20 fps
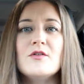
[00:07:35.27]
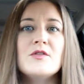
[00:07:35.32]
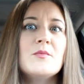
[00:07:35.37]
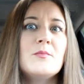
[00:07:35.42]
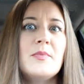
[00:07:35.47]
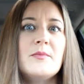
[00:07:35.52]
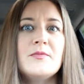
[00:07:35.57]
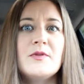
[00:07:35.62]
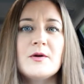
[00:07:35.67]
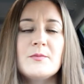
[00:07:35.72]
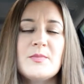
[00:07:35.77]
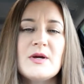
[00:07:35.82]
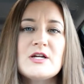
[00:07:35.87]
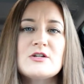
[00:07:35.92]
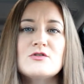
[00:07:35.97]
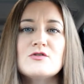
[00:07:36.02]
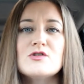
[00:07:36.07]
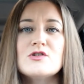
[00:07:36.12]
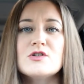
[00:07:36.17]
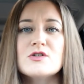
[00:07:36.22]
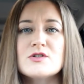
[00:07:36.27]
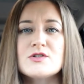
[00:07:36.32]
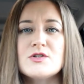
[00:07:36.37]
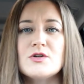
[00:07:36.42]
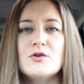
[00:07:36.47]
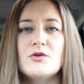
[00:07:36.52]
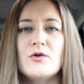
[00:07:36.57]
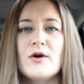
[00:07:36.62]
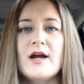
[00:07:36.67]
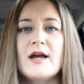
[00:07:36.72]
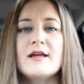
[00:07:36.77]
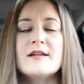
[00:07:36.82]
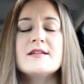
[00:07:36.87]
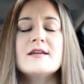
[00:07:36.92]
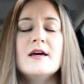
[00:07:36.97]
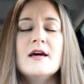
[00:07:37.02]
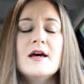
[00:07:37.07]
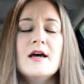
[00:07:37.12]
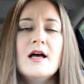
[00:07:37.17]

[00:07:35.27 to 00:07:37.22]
oh, the, the pictures look so great.